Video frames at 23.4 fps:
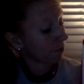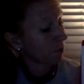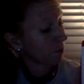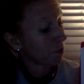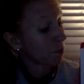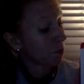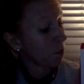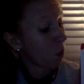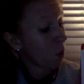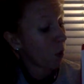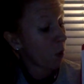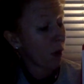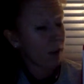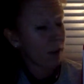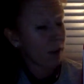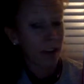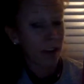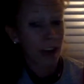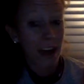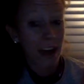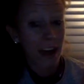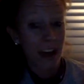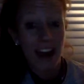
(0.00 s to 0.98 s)
more
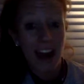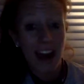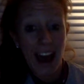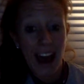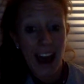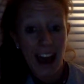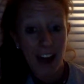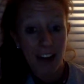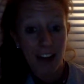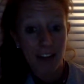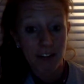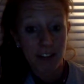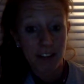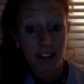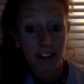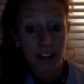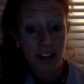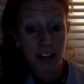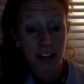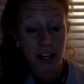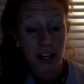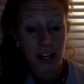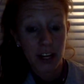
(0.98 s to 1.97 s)
than a half.
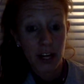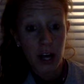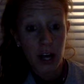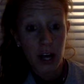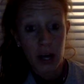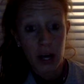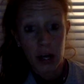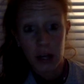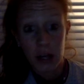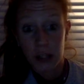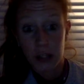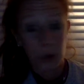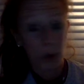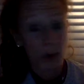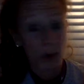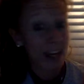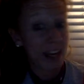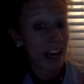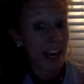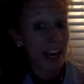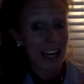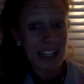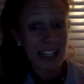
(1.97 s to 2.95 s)
So we
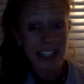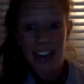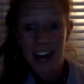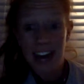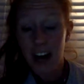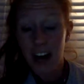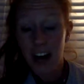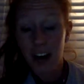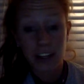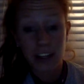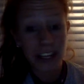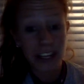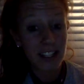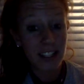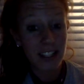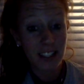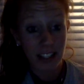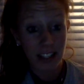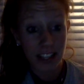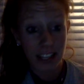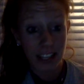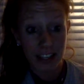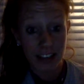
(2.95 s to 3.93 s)
can't tell
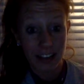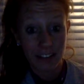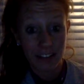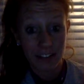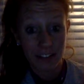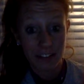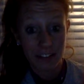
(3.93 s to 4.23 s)
easily.